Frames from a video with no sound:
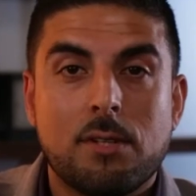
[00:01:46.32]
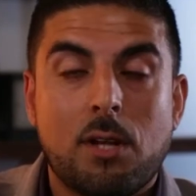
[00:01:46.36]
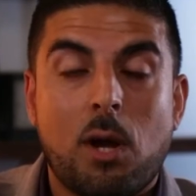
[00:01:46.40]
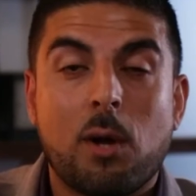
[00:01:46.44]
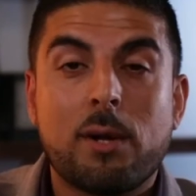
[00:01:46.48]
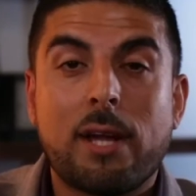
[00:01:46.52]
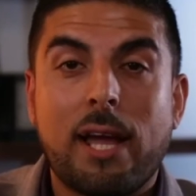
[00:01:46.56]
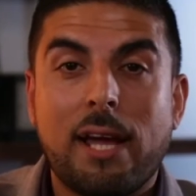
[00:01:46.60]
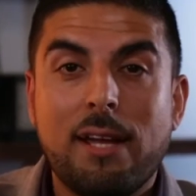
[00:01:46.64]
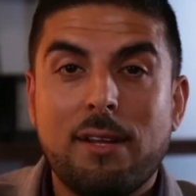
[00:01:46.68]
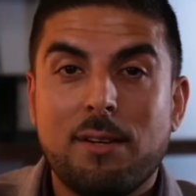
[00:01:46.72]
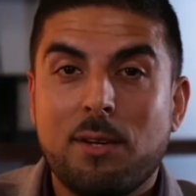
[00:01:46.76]

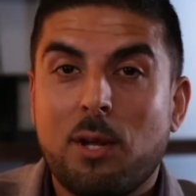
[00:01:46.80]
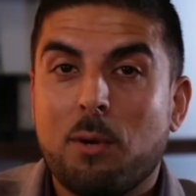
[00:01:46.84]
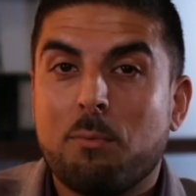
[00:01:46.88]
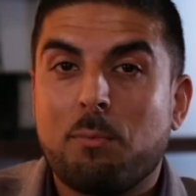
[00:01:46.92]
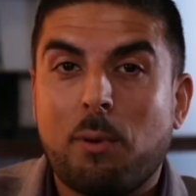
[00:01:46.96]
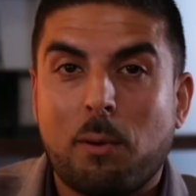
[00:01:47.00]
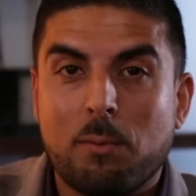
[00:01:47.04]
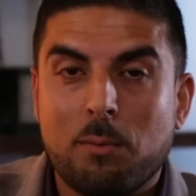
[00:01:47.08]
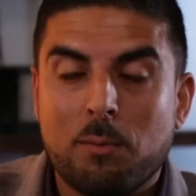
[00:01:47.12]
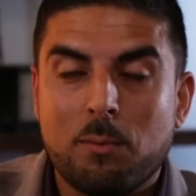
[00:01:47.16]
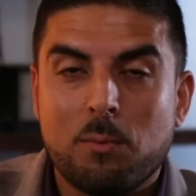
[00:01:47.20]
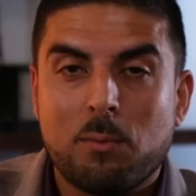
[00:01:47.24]
Okay, no
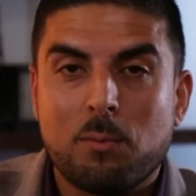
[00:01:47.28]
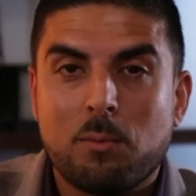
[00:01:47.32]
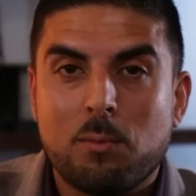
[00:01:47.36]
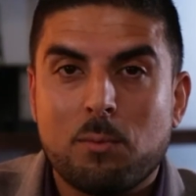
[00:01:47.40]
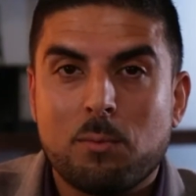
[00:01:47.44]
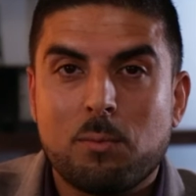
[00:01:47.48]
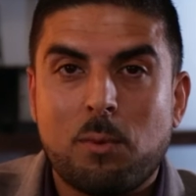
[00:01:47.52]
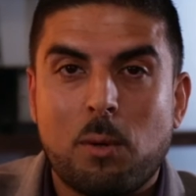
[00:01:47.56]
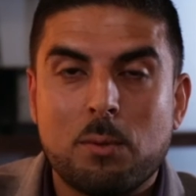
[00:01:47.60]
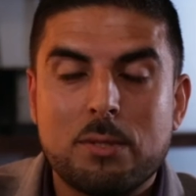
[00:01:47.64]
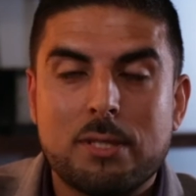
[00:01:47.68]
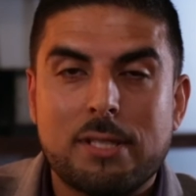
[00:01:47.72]
problem.
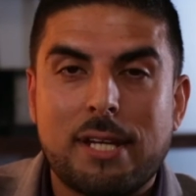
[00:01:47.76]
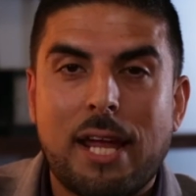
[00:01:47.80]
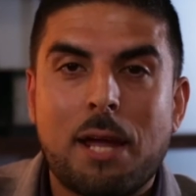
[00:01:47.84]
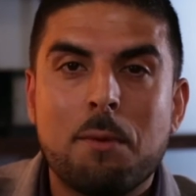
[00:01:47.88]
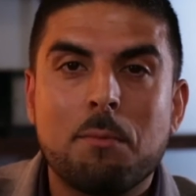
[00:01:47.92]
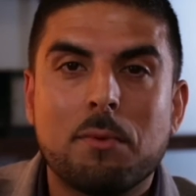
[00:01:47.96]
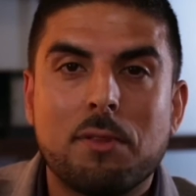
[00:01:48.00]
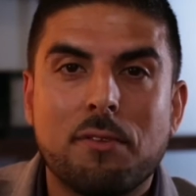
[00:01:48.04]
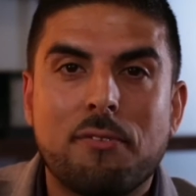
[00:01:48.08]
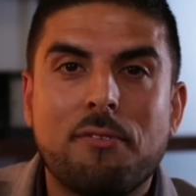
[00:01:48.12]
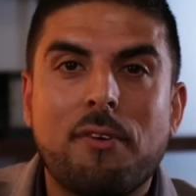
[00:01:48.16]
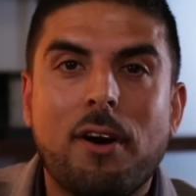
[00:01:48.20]
What was the
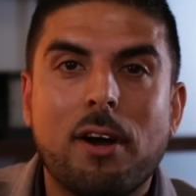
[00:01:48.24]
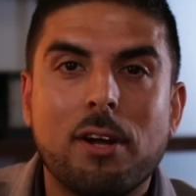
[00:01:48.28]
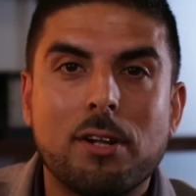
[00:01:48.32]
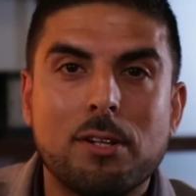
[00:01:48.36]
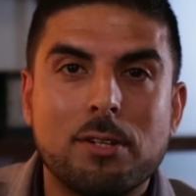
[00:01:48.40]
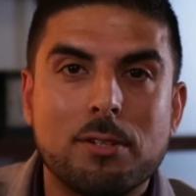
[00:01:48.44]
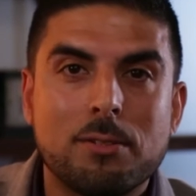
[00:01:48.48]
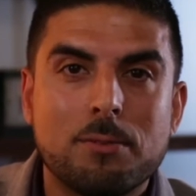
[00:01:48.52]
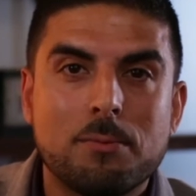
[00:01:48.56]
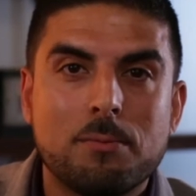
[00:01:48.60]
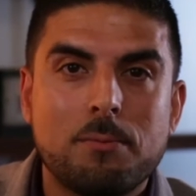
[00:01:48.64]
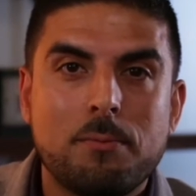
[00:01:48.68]
name of the
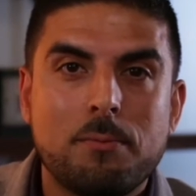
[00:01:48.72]
file?